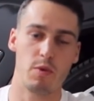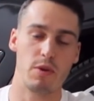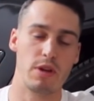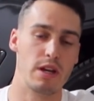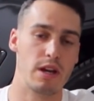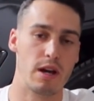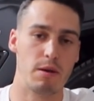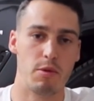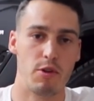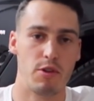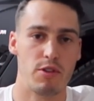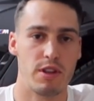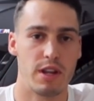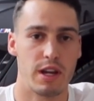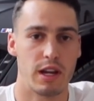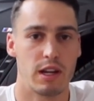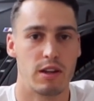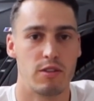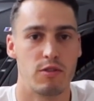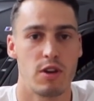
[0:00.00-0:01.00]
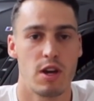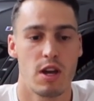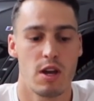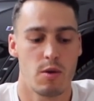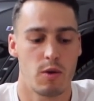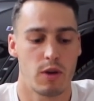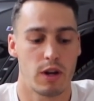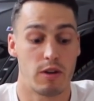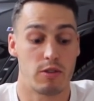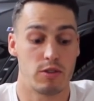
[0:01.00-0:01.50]
We are both
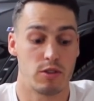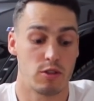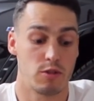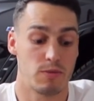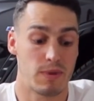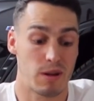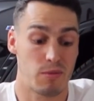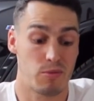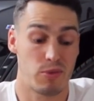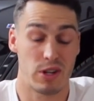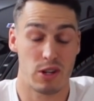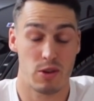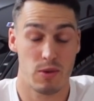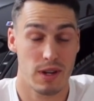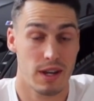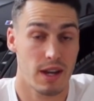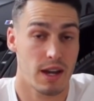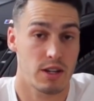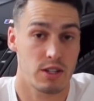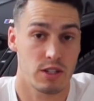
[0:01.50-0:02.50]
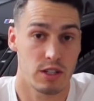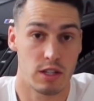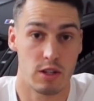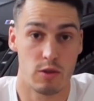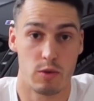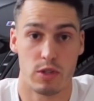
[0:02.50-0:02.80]
negative. We got results back pretty quick actually,